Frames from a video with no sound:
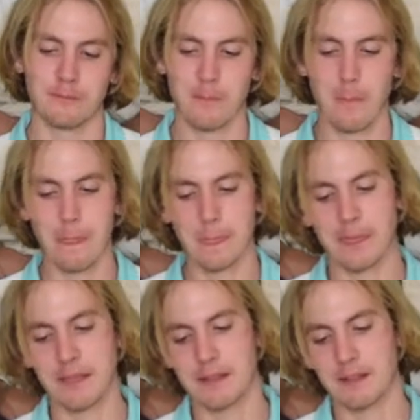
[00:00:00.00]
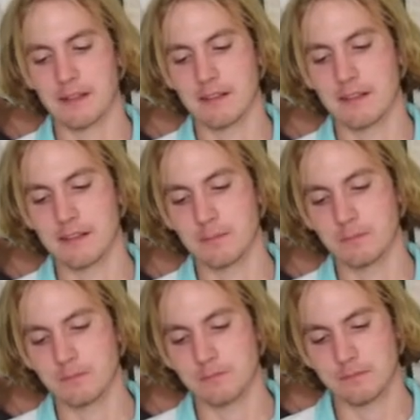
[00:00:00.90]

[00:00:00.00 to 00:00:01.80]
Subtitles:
No one is speaking in this clip.